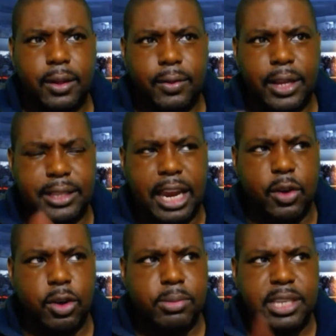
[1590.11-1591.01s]
Yeah, Derek
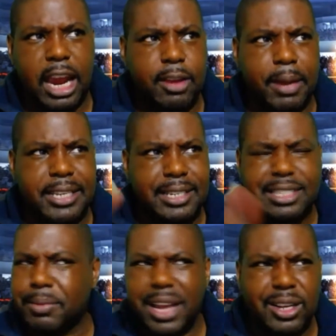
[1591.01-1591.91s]
Williams, Gary Mason,
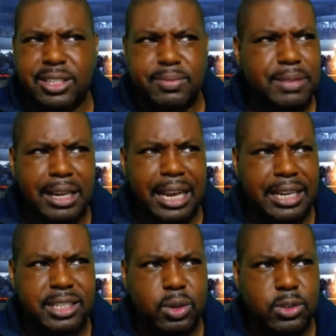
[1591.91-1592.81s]
somebody else that
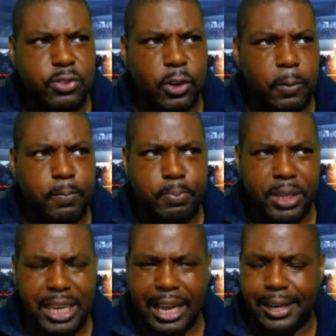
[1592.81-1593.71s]
Lennox Lewis fought.
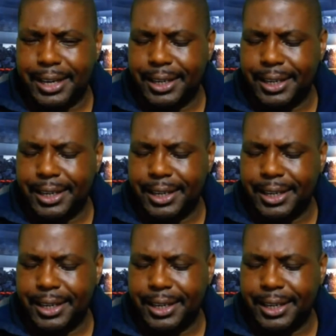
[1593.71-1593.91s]
But yeah,